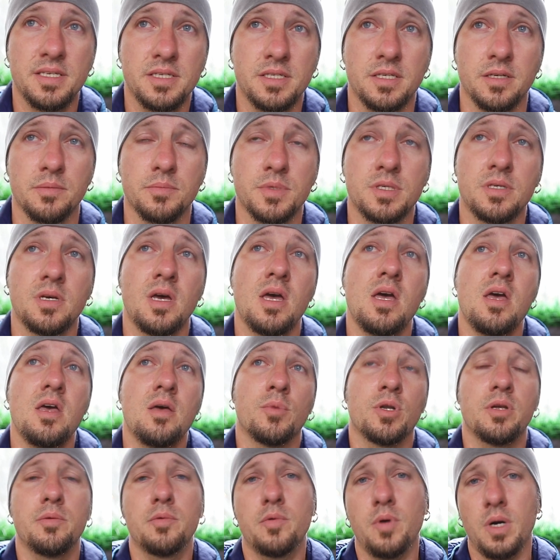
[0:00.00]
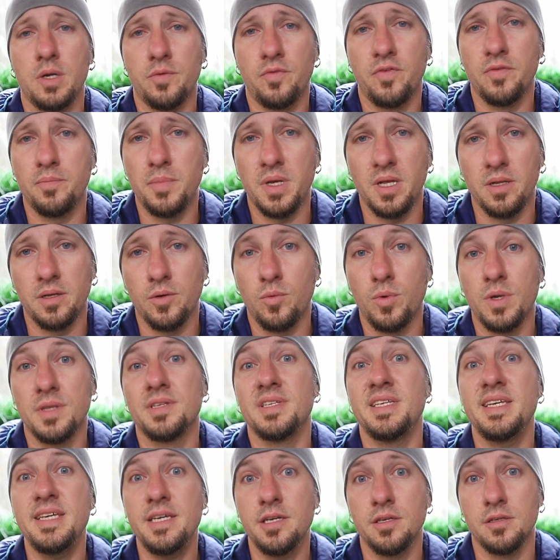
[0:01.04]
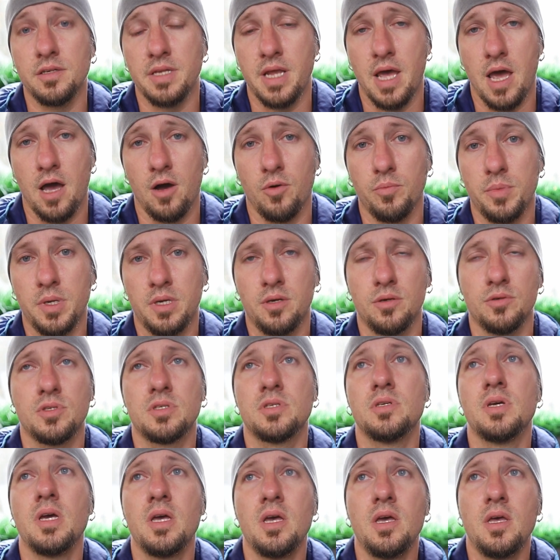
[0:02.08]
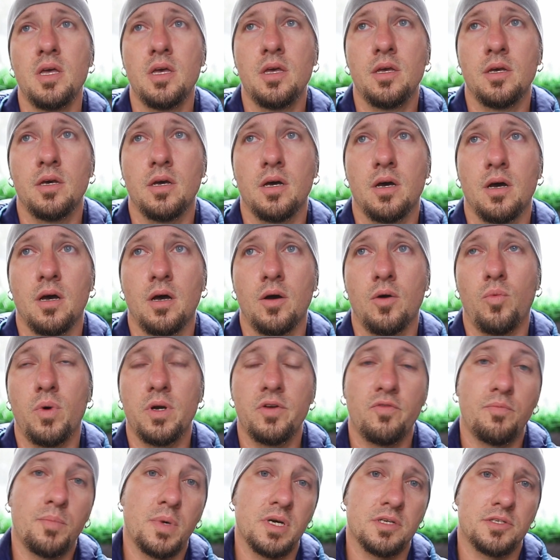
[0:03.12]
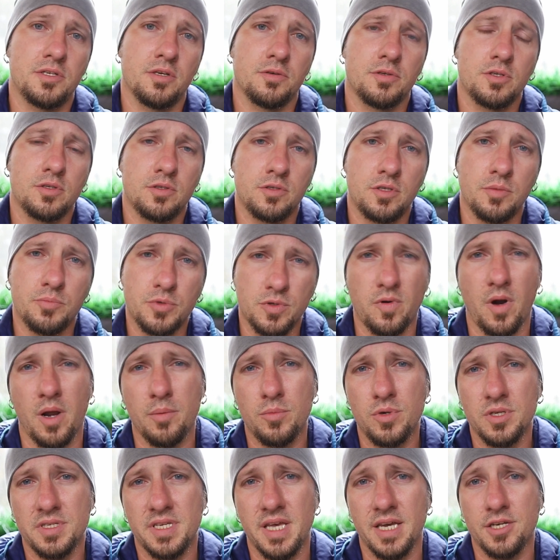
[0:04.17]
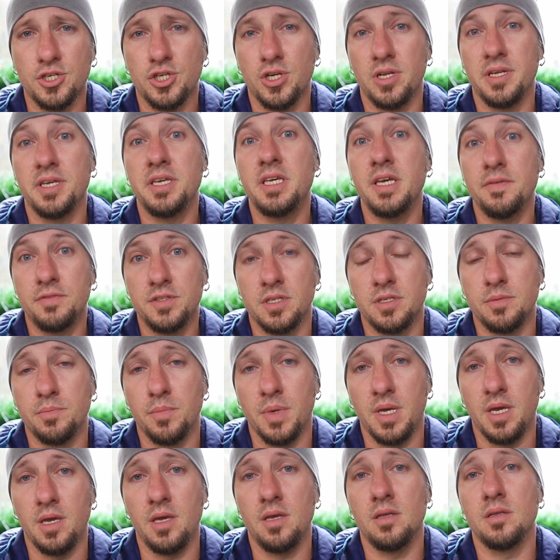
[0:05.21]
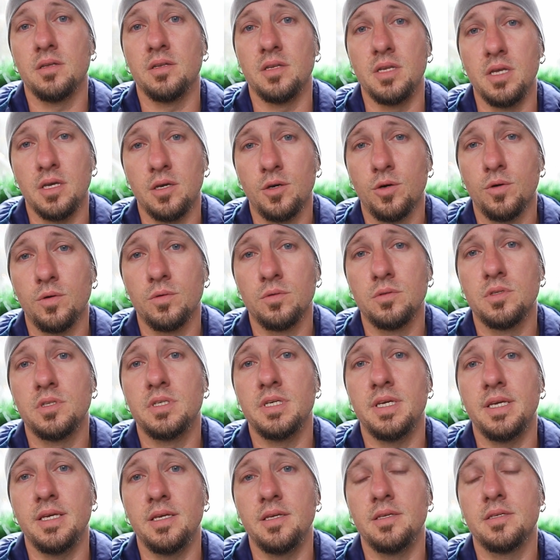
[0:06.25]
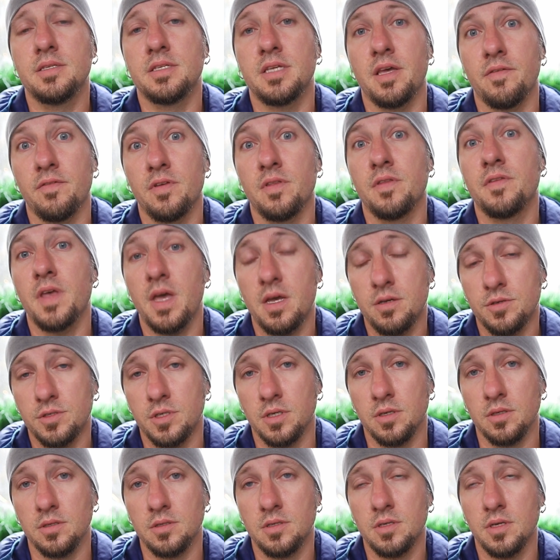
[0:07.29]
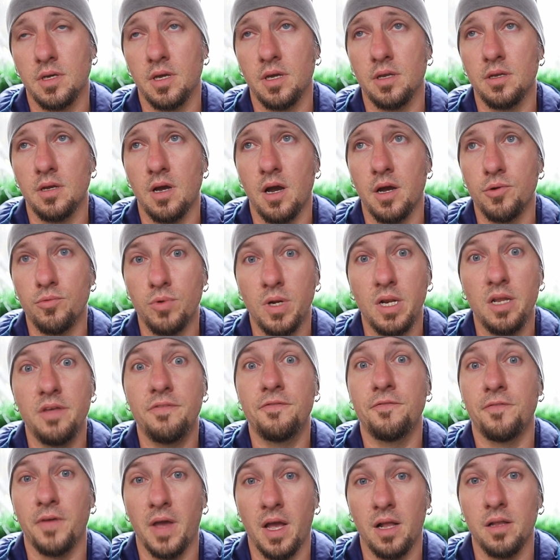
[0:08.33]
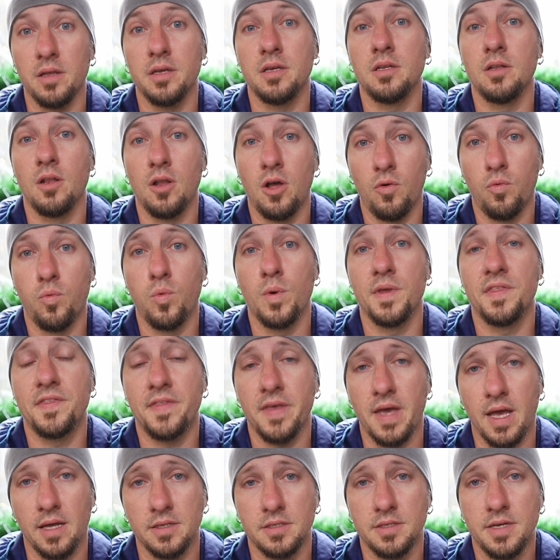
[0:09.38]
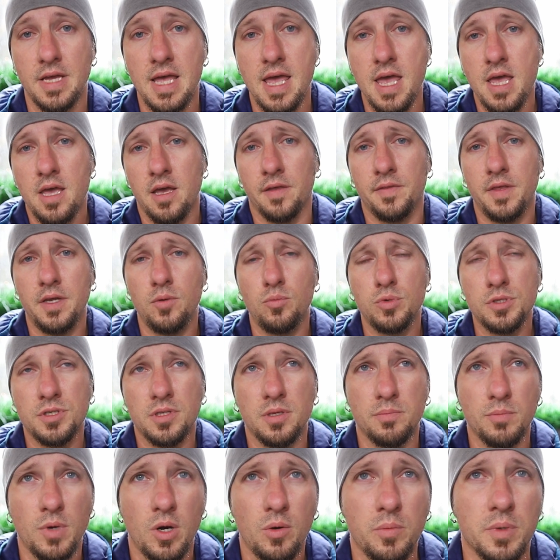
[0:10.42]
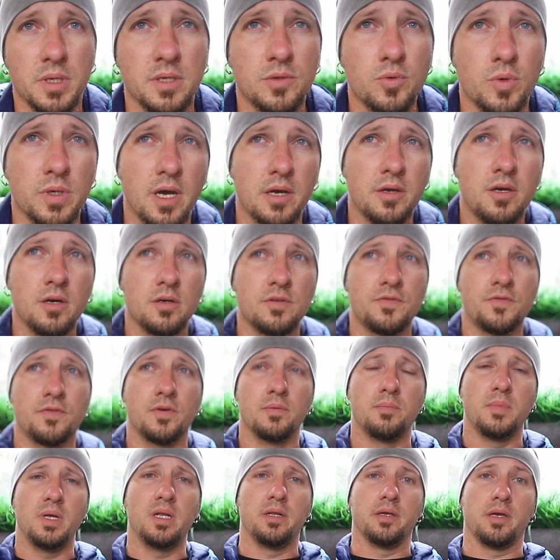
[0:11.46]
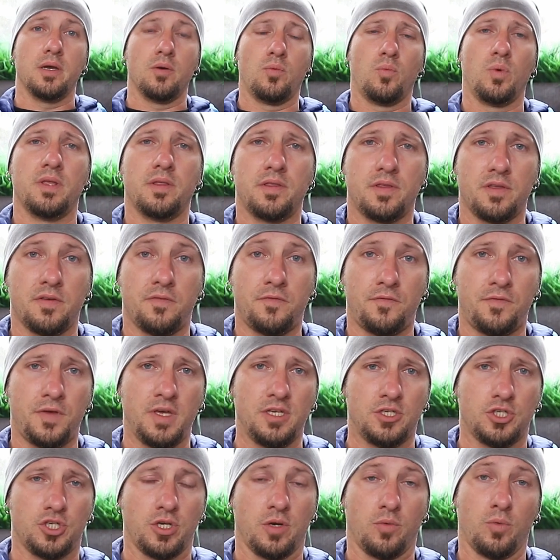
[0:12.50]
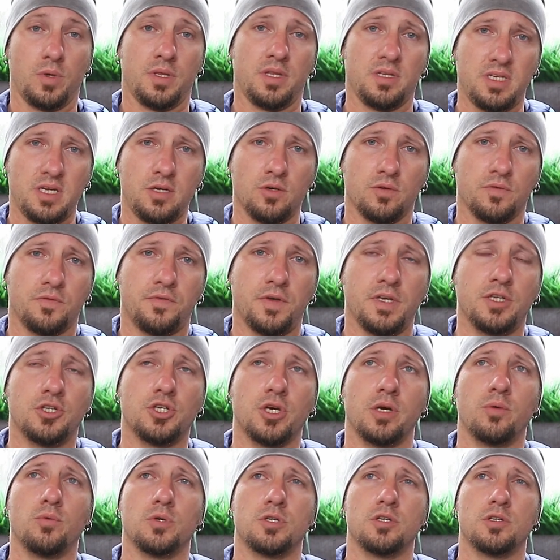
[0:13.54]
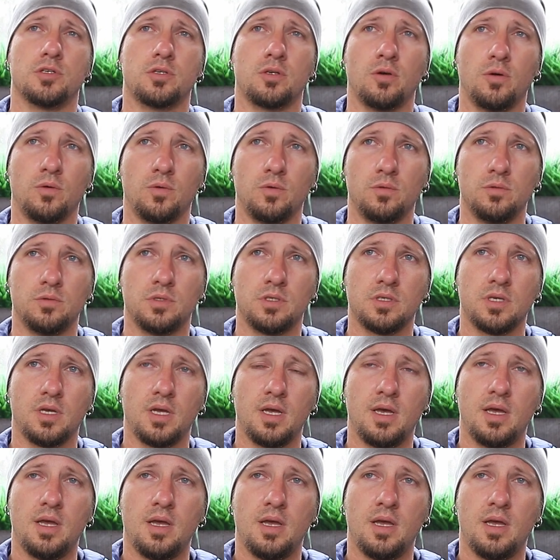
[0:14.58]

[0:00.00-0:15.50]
systems, but I'm quite familiar with Nikon now, because one of my subscribers actually gifted me Nikon D7000, and I really fell in love with that. And that was the moment when I got familiar with the feature, with the Nikon feature, which is called